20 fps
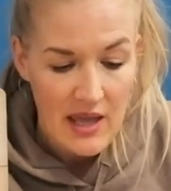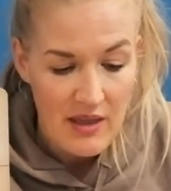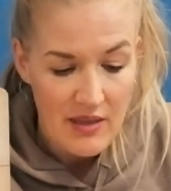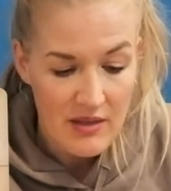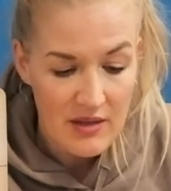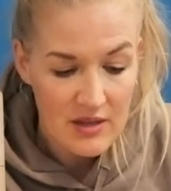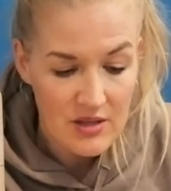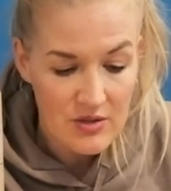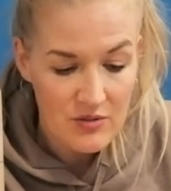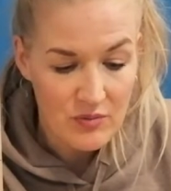
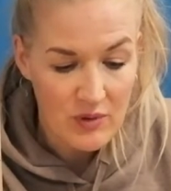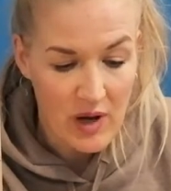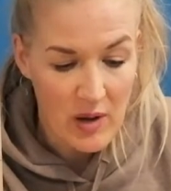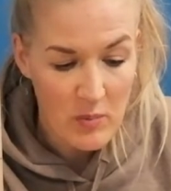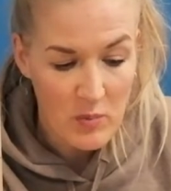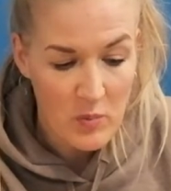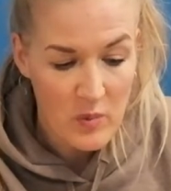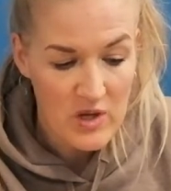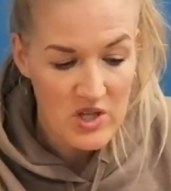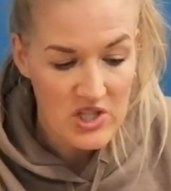The
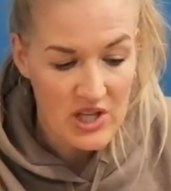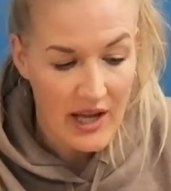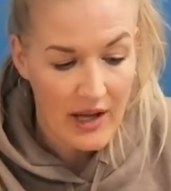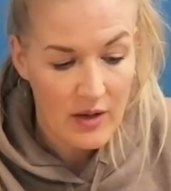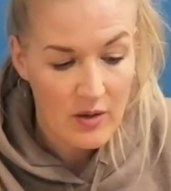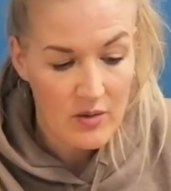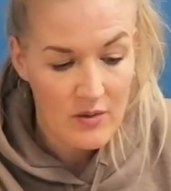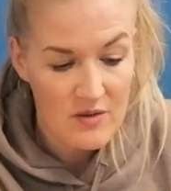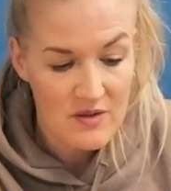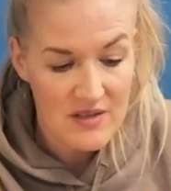drum, which
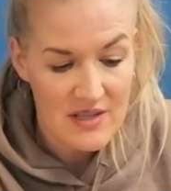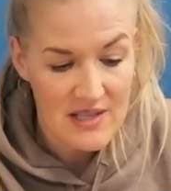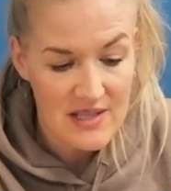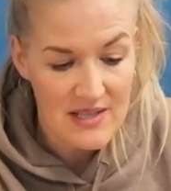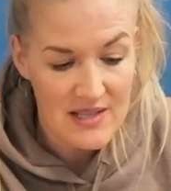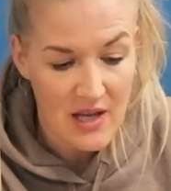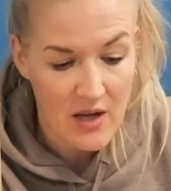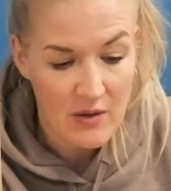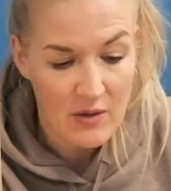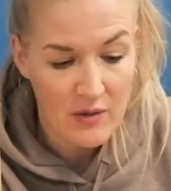echoes the
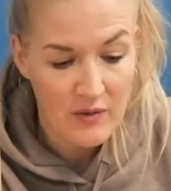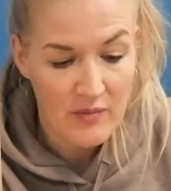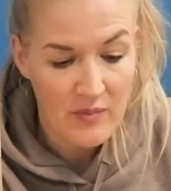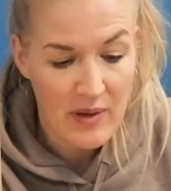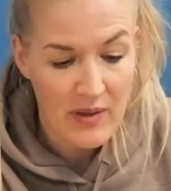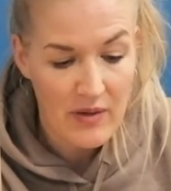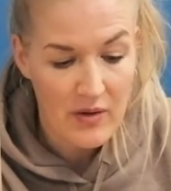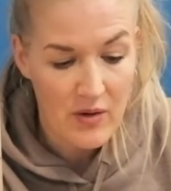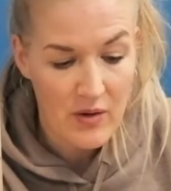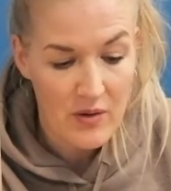sound of
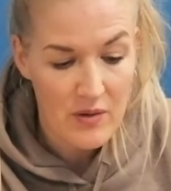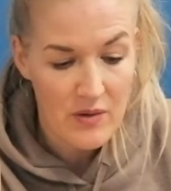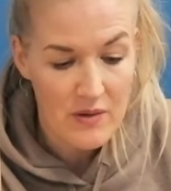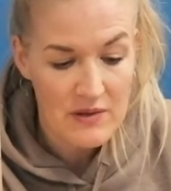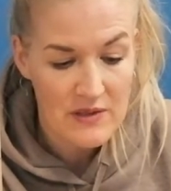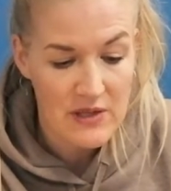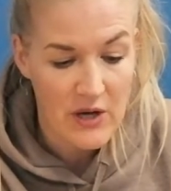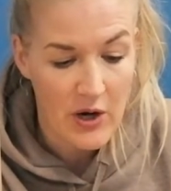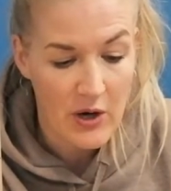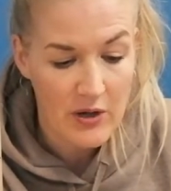Mother
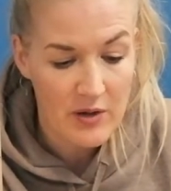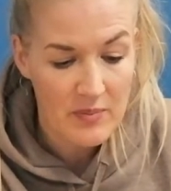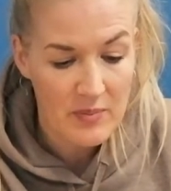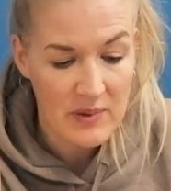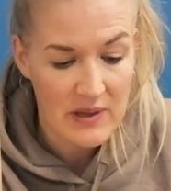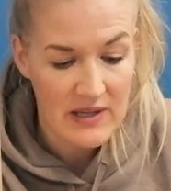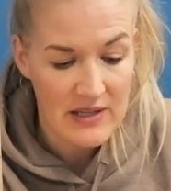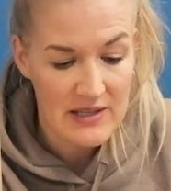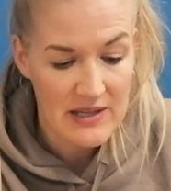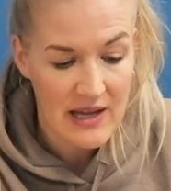Earth's
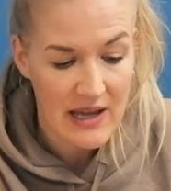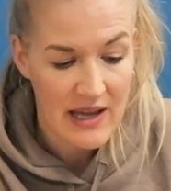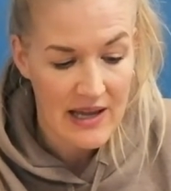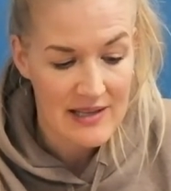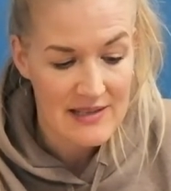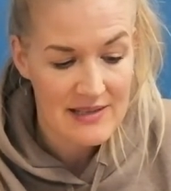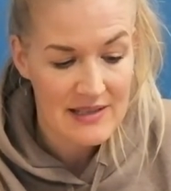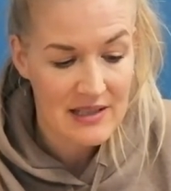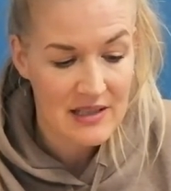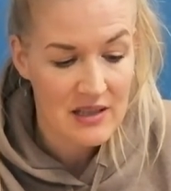heartbeat,
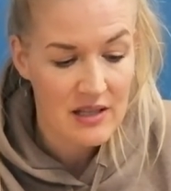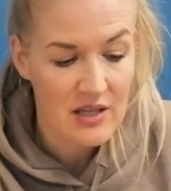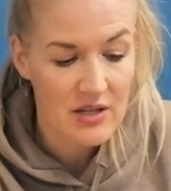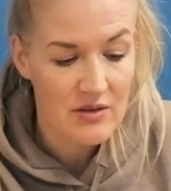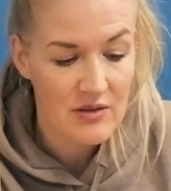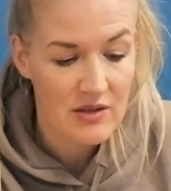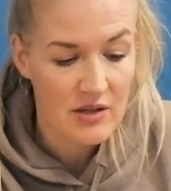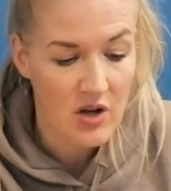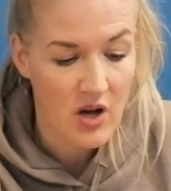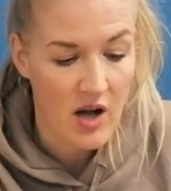has
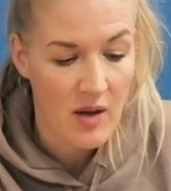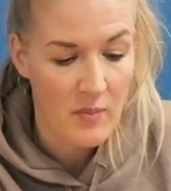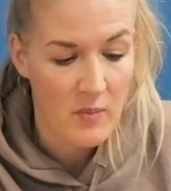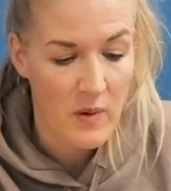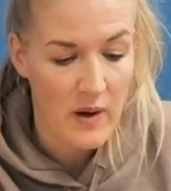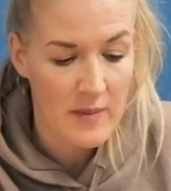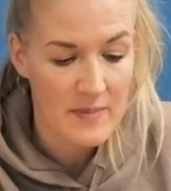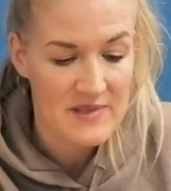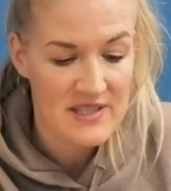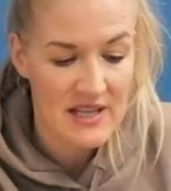cleared the
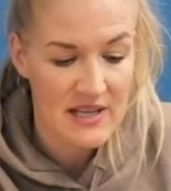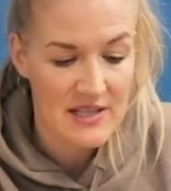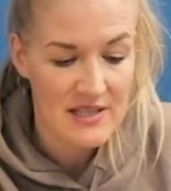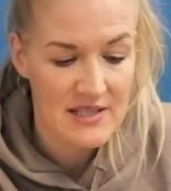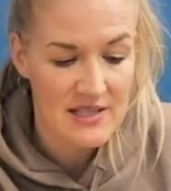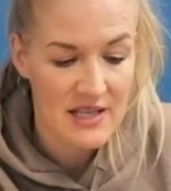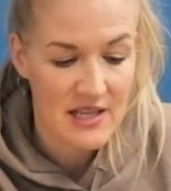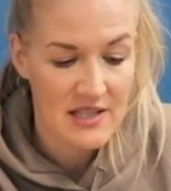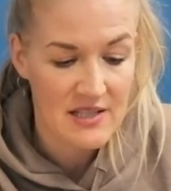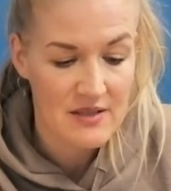cobwebs
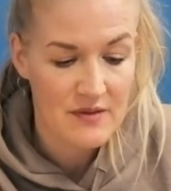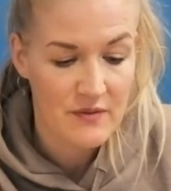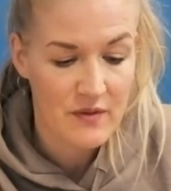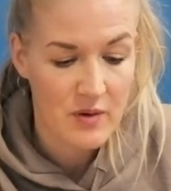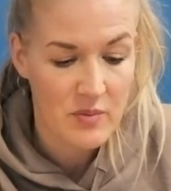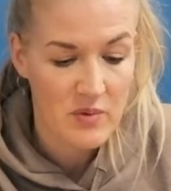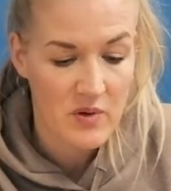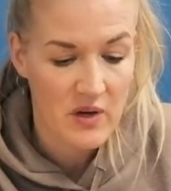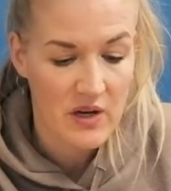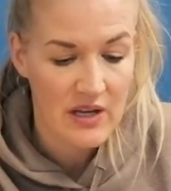and dust
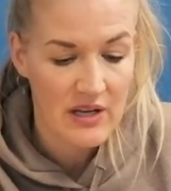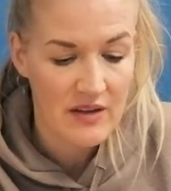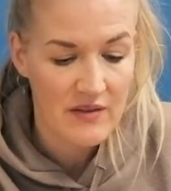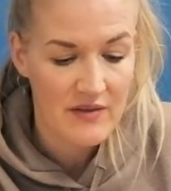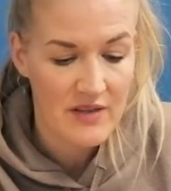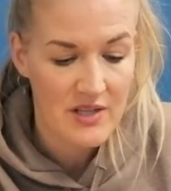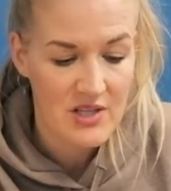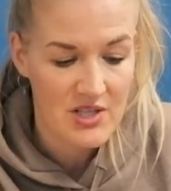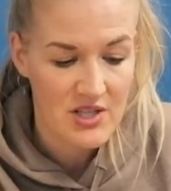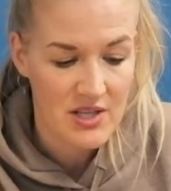from your inner
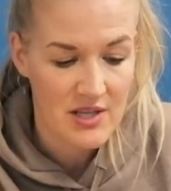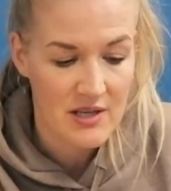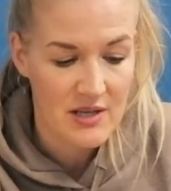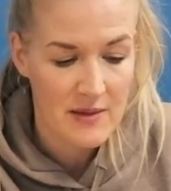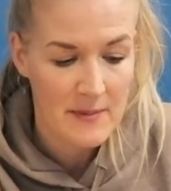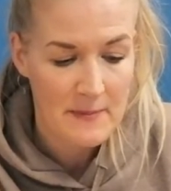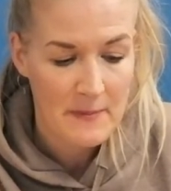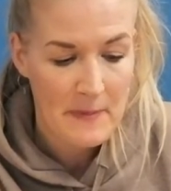vision.